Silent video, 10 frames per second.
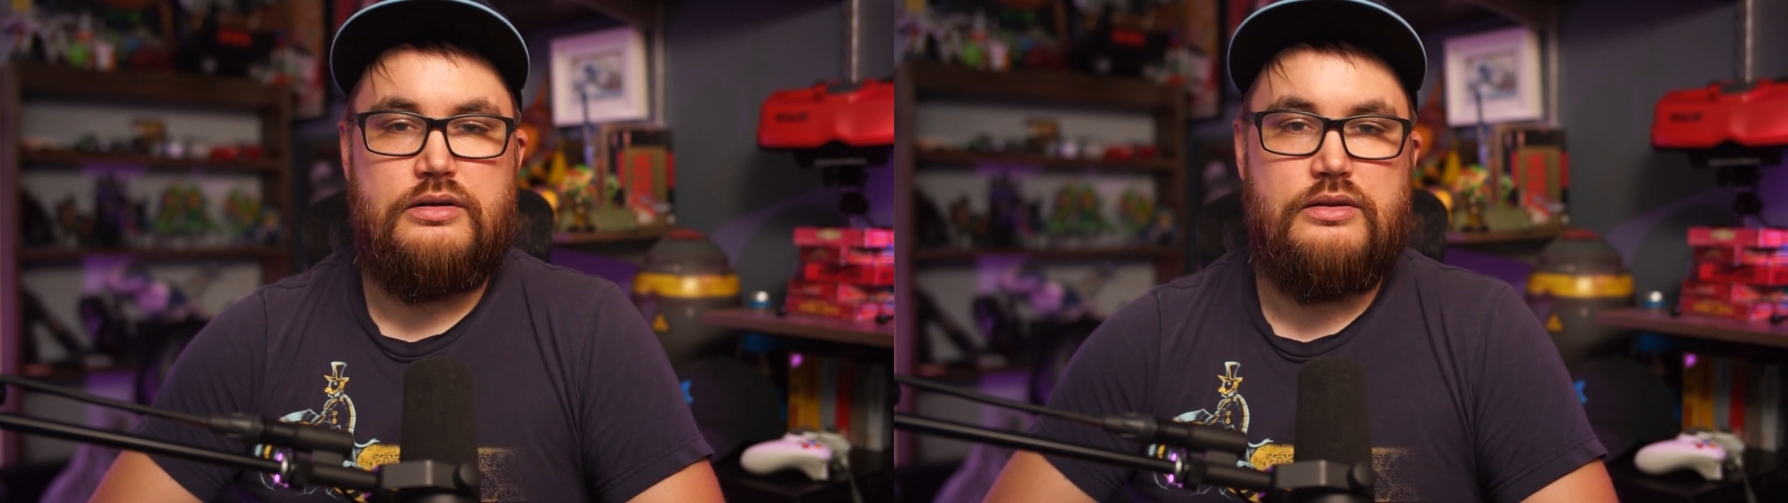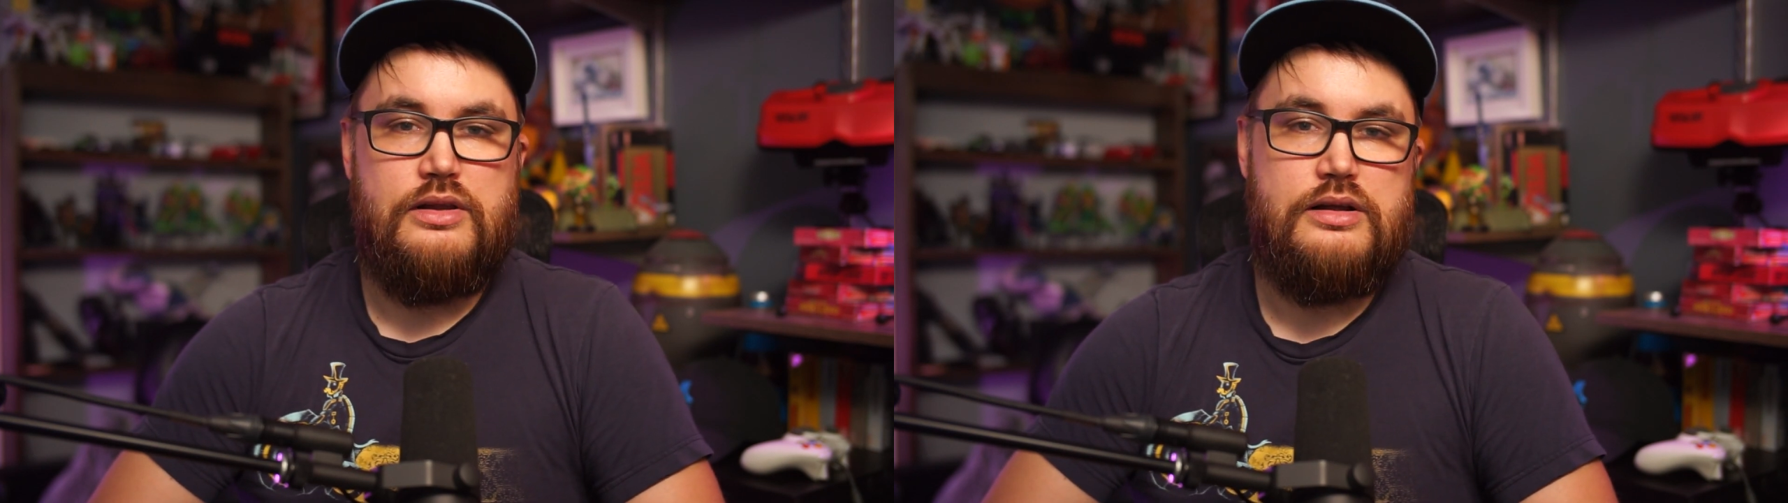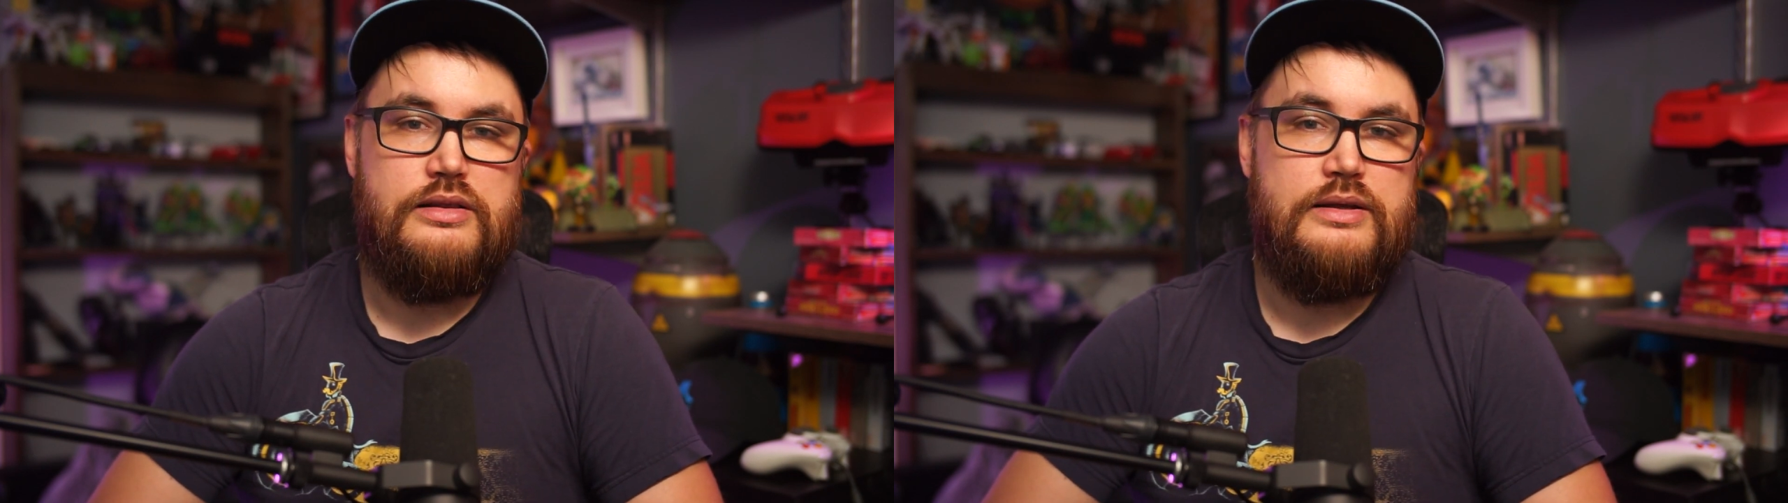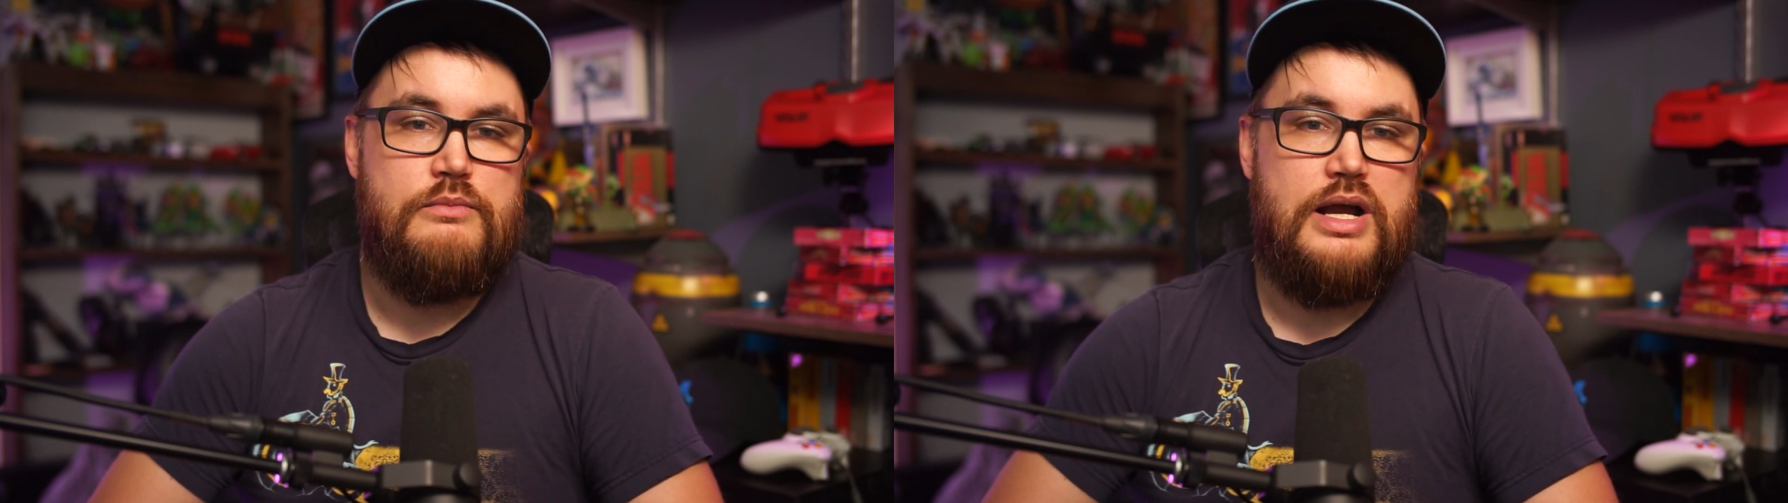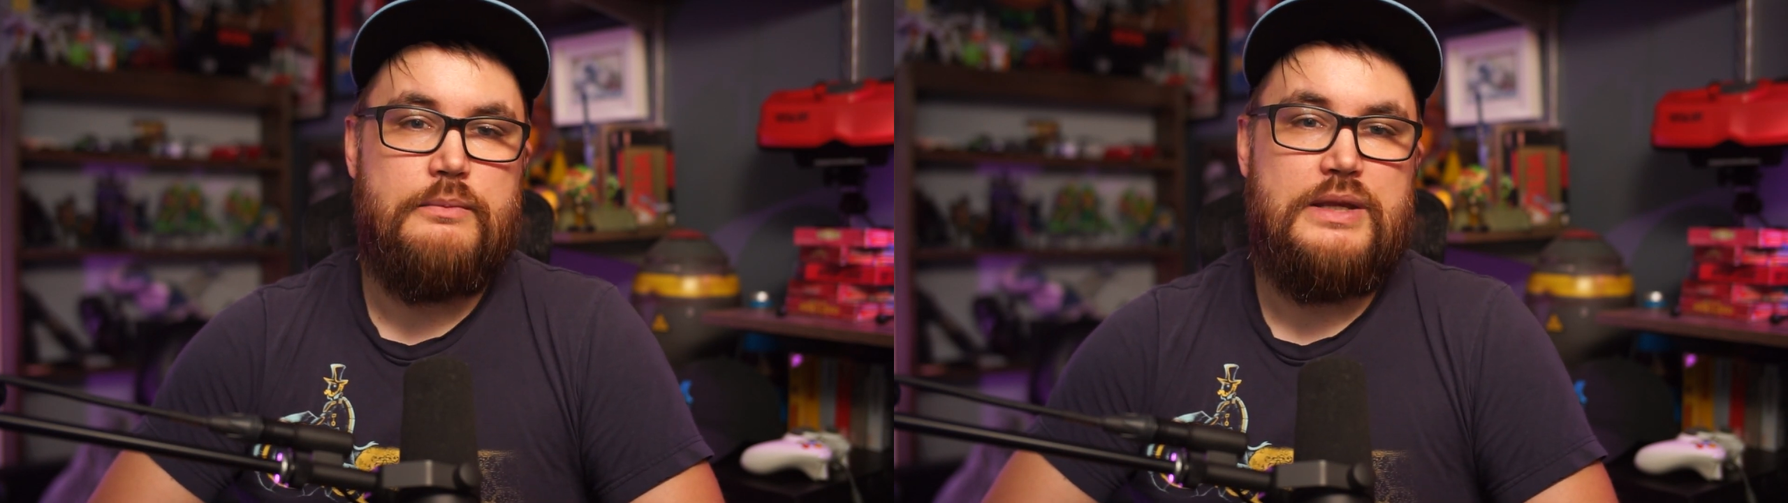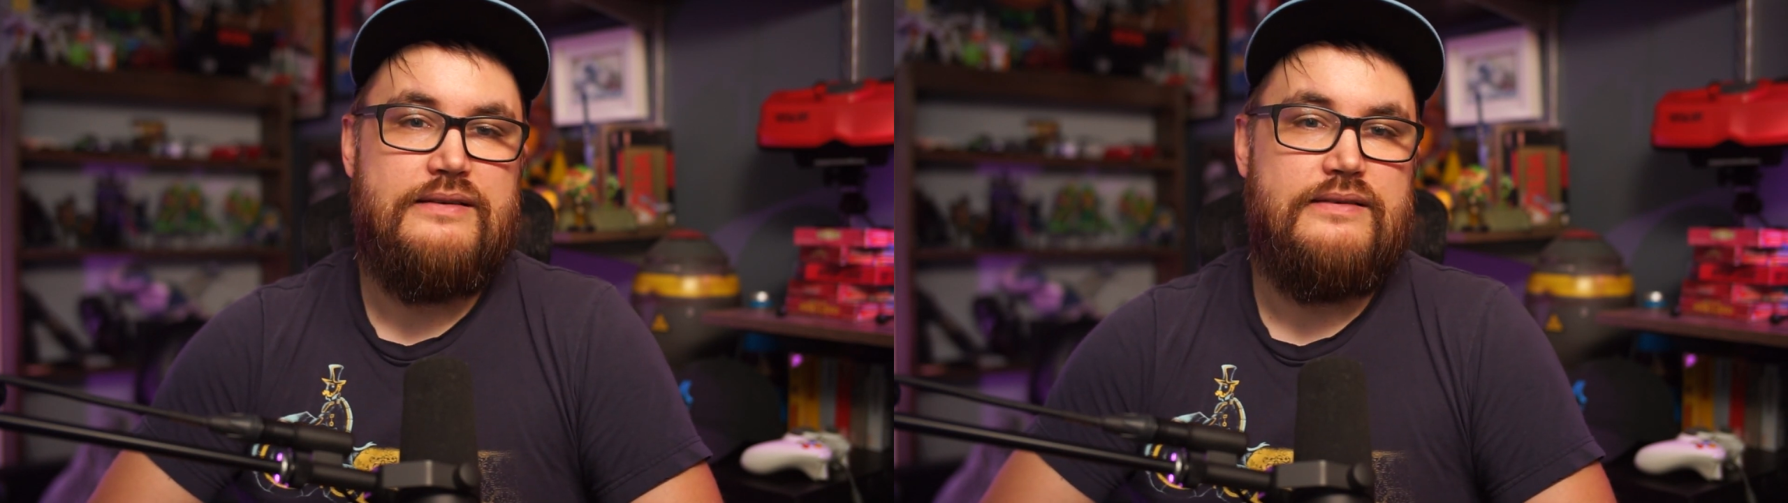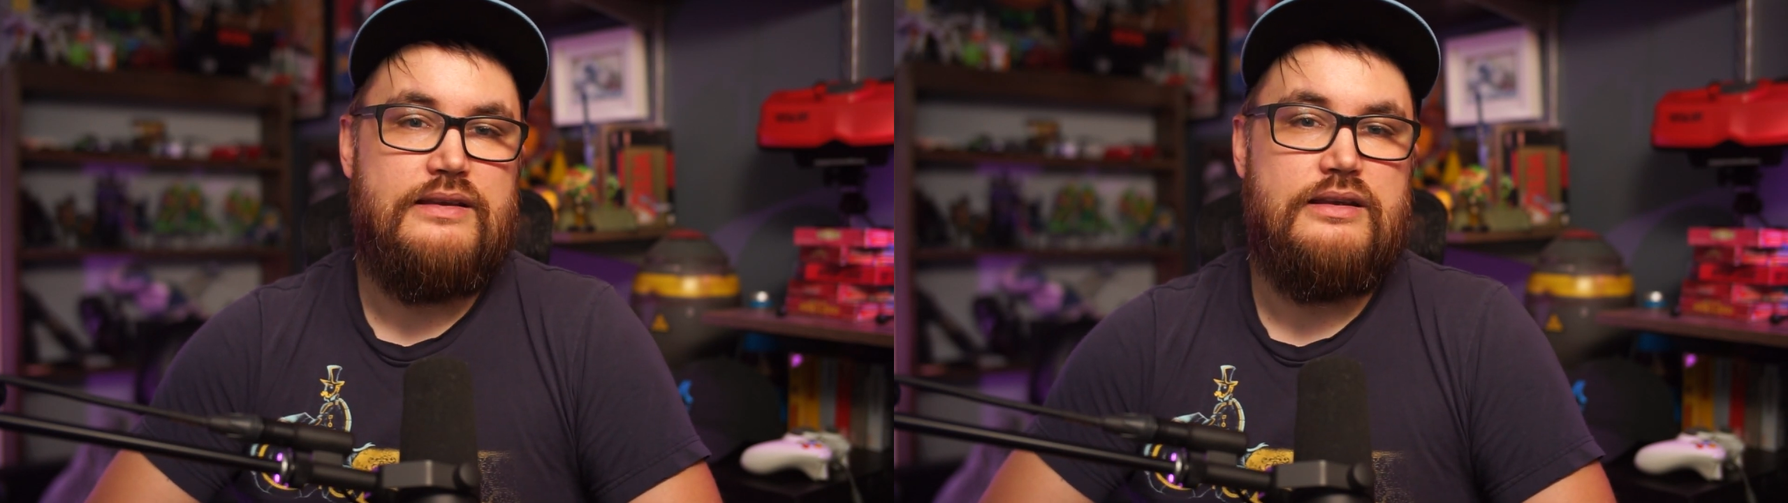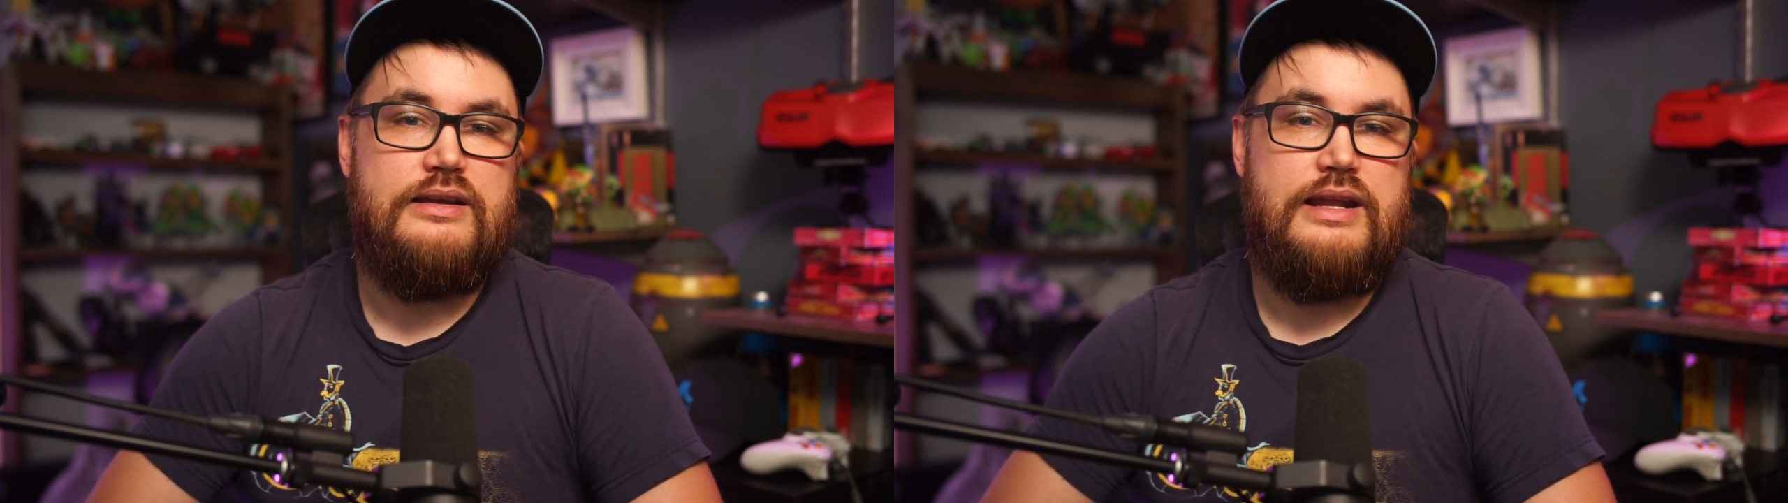Luckily, my PC can